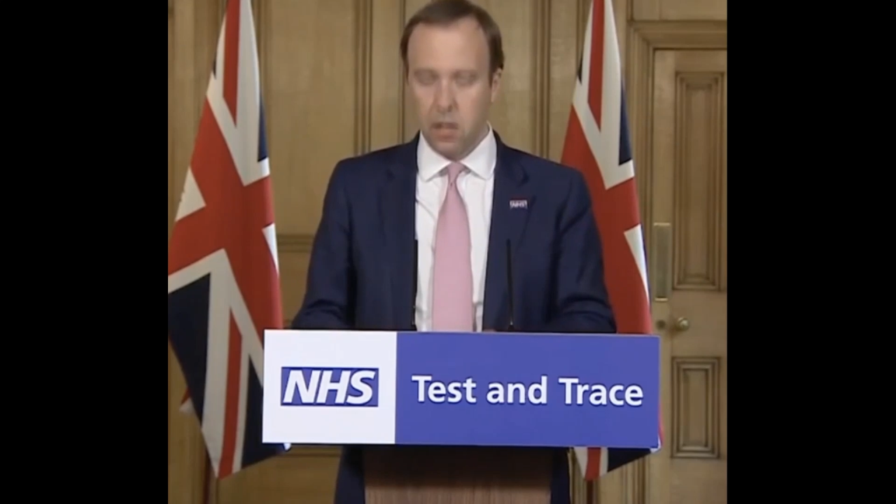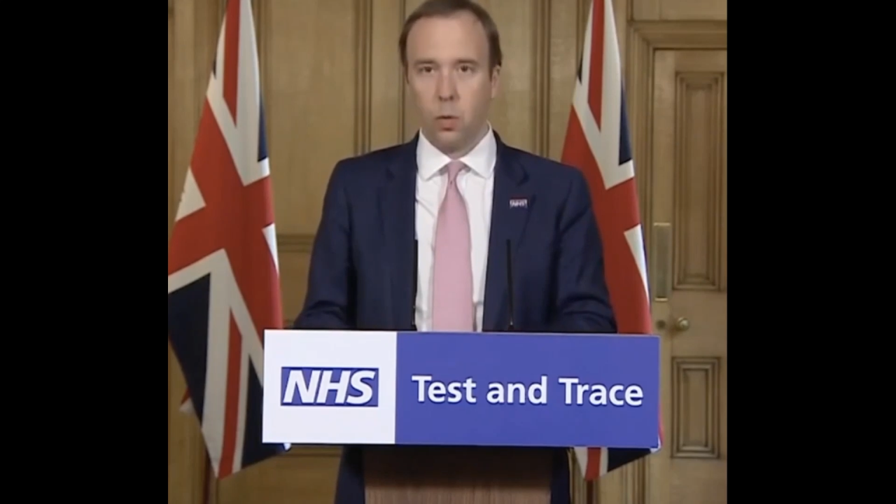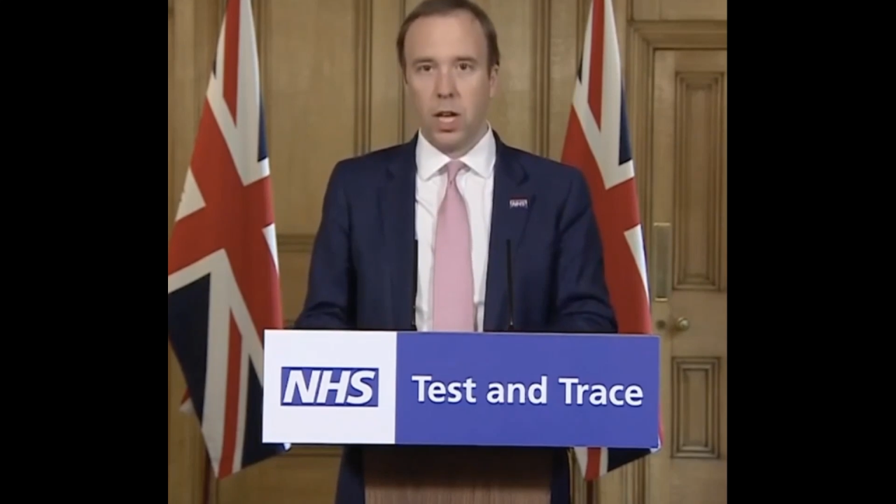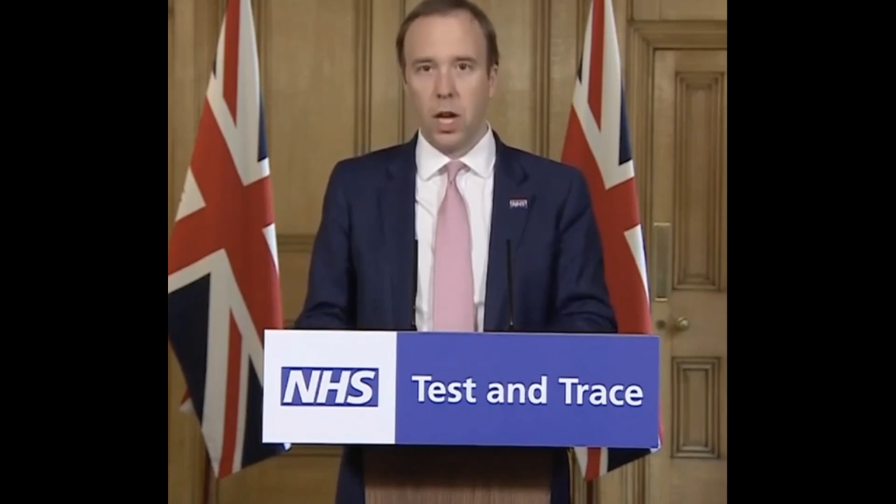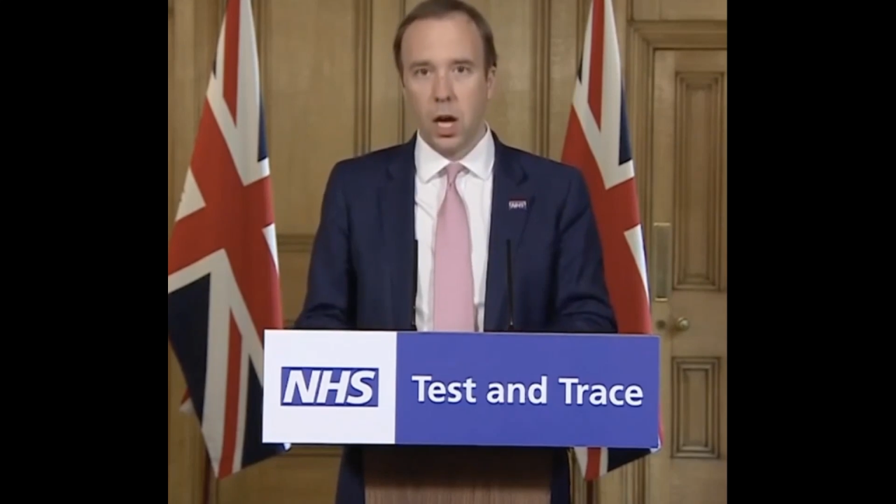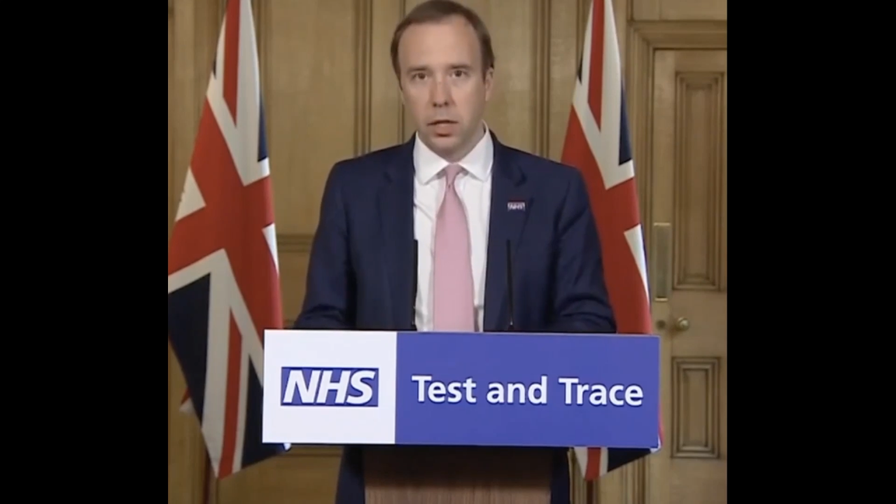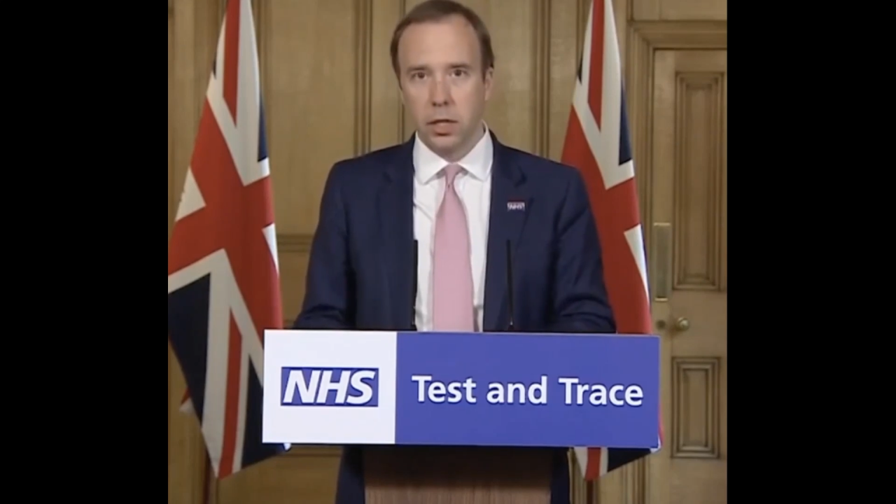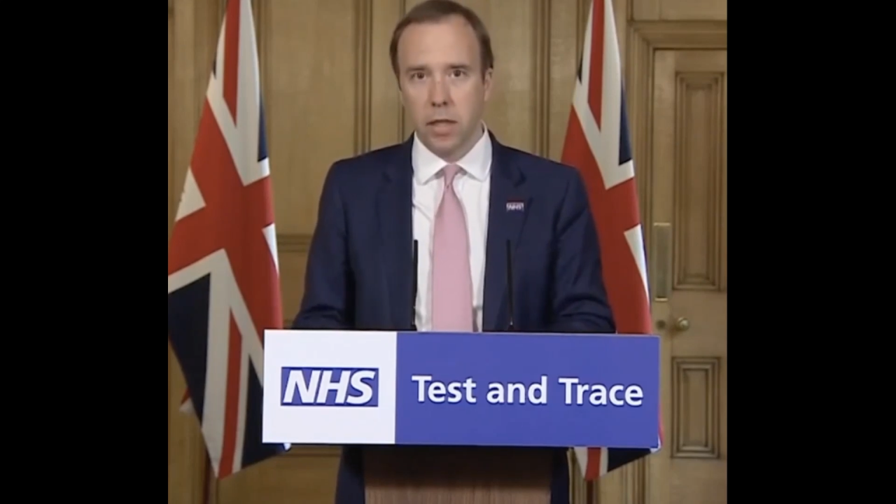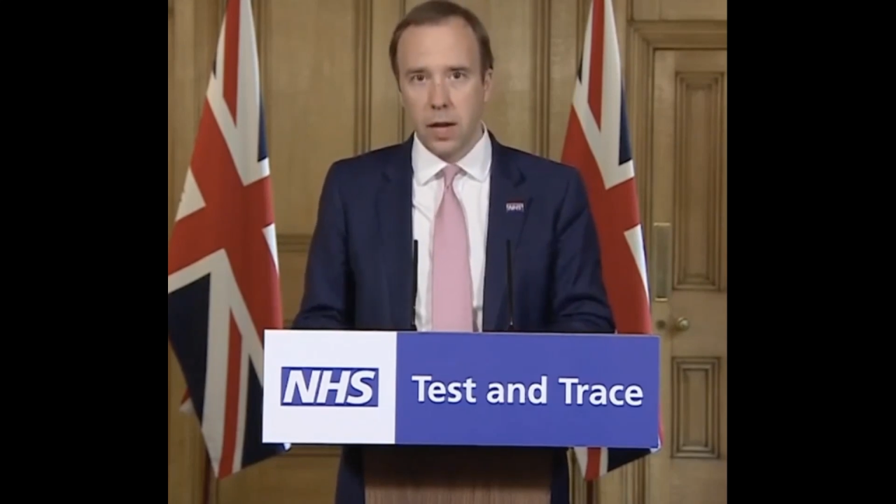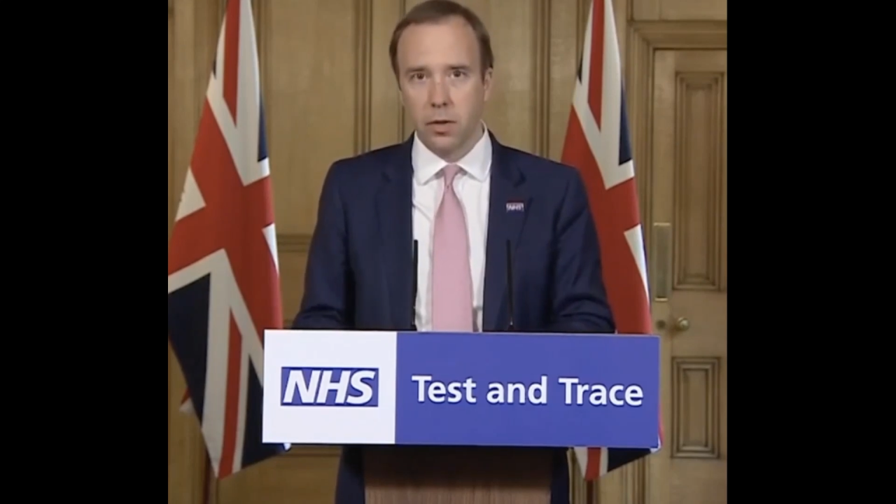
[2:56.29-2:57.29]
we hunt
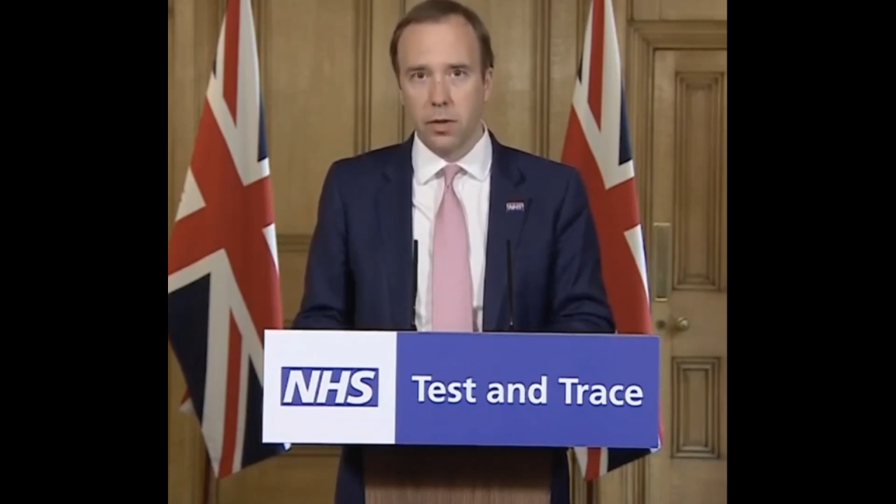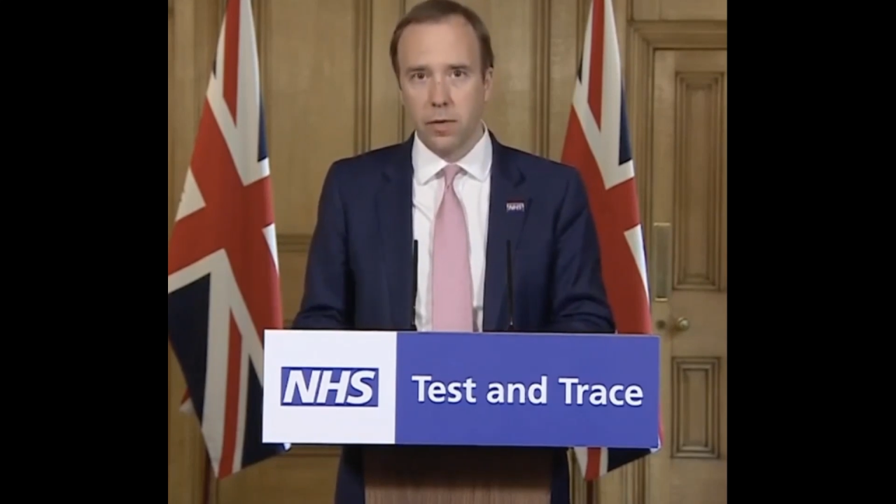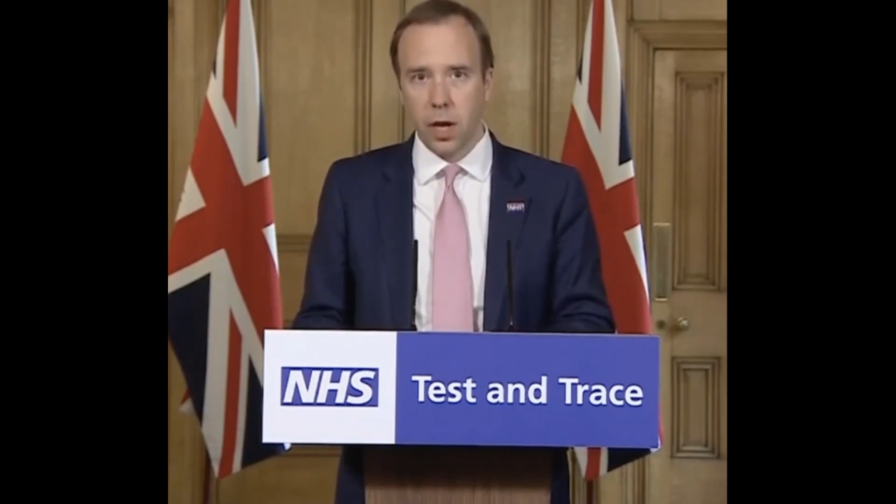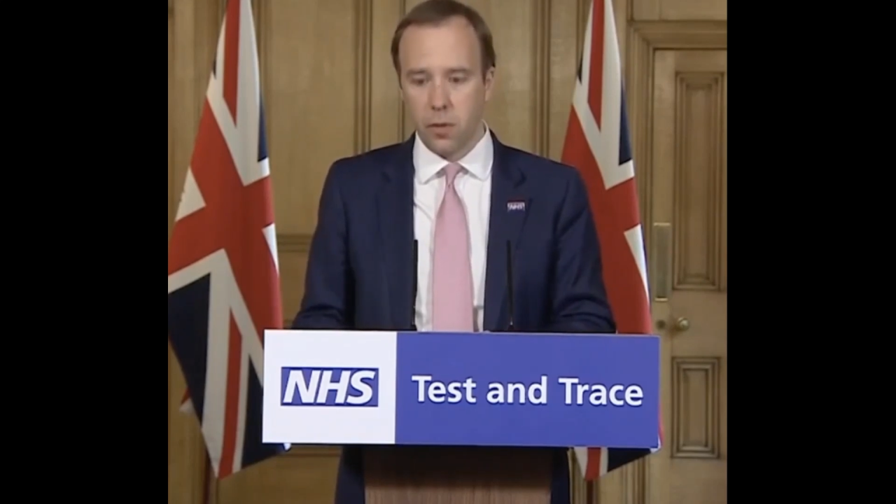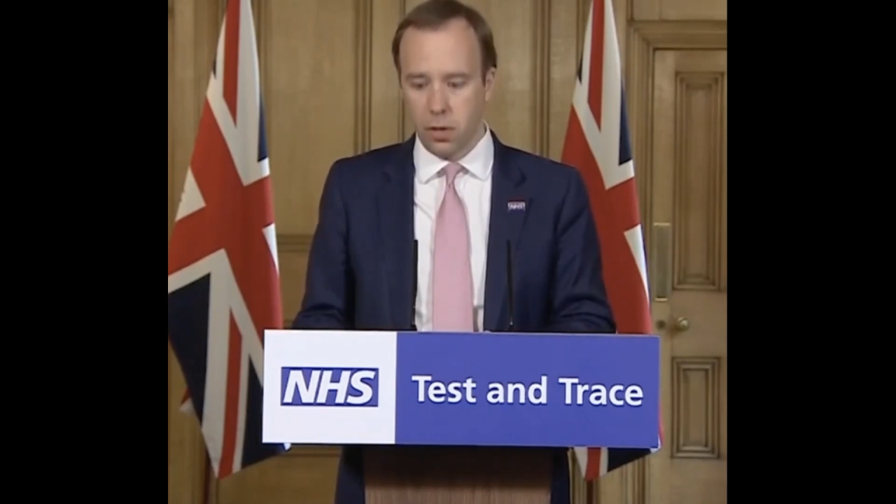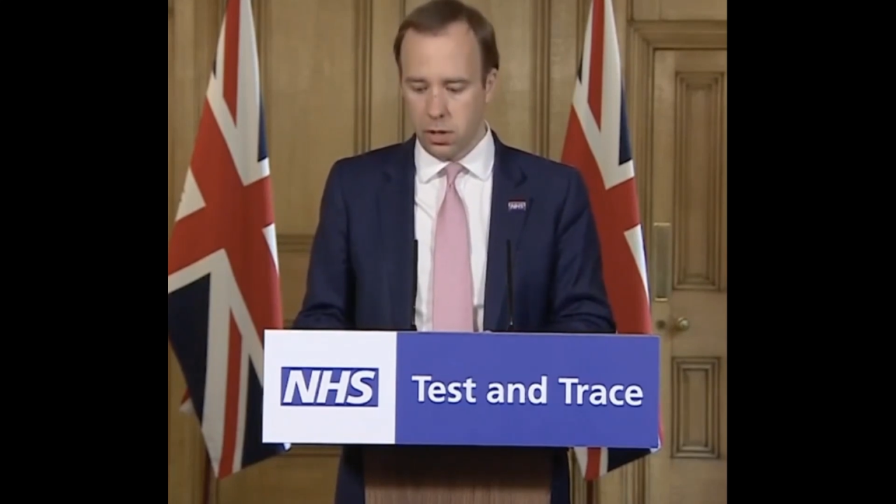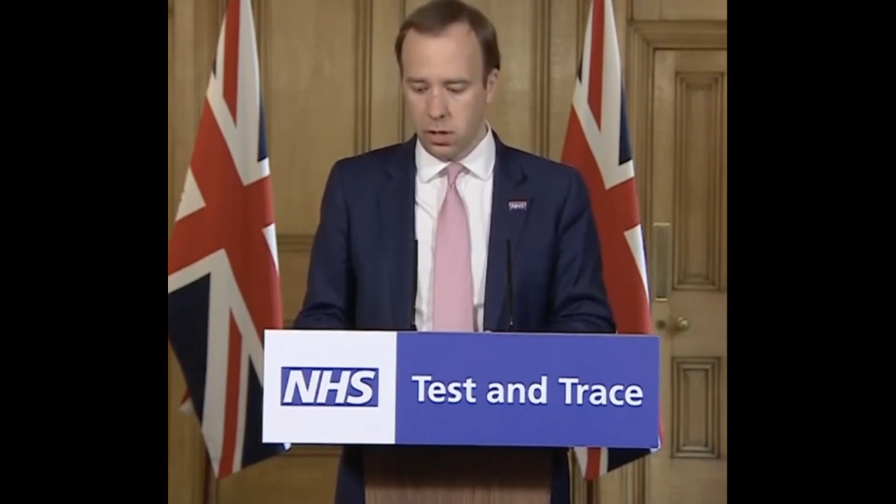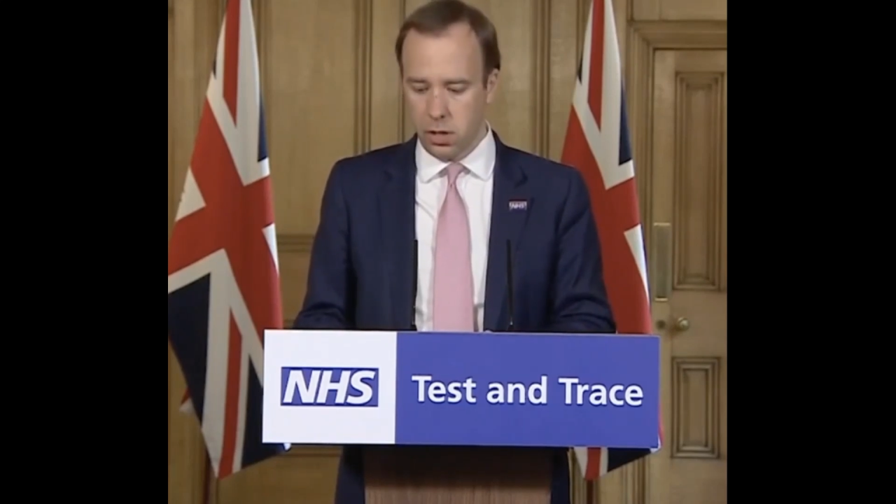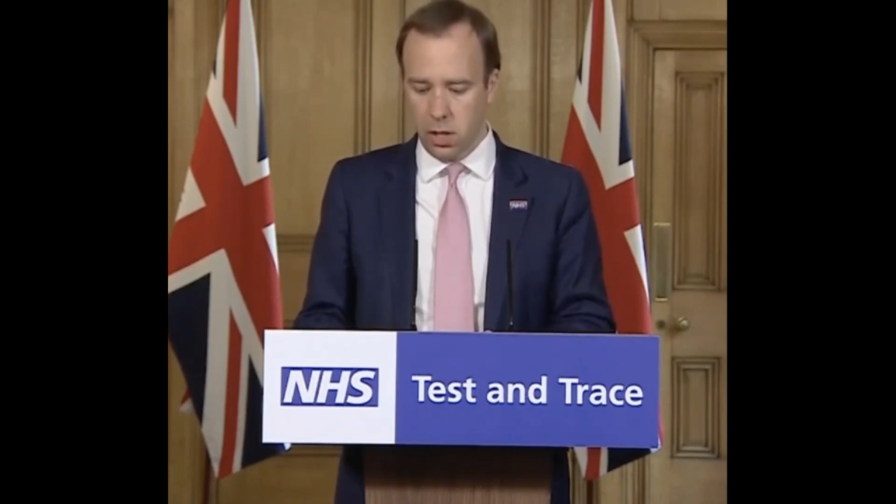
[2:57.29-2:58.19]
down the virus,